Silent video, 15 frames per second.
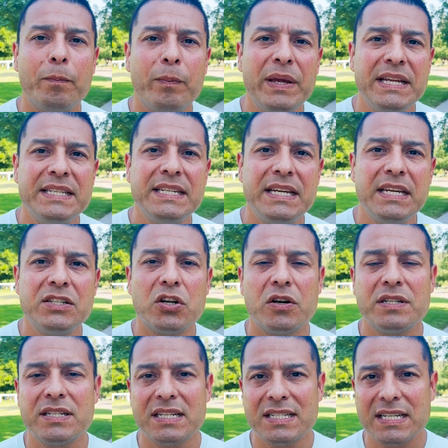PTs
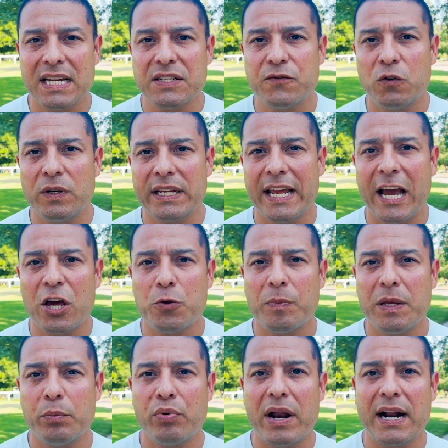are successful in a cash
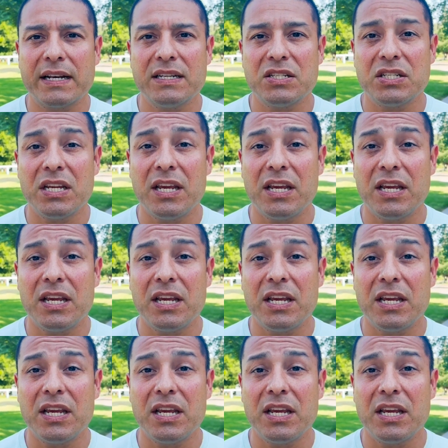pay practice.